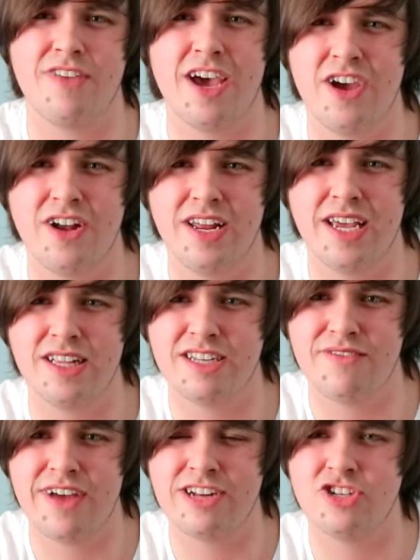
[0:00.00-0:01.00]
that early
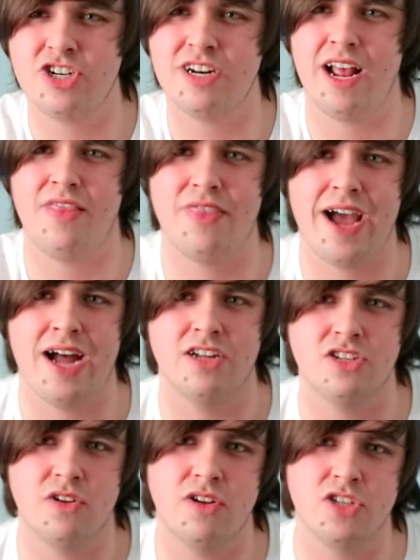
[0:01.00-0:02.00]
intervention and
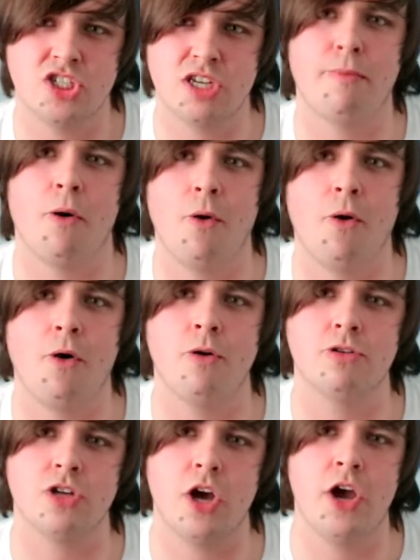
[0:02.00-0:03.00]
that
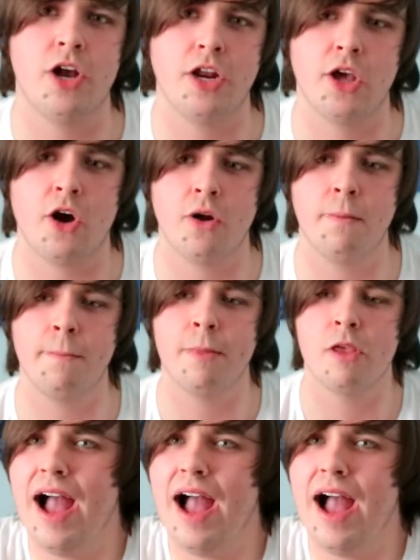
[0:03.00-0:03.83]
support early on.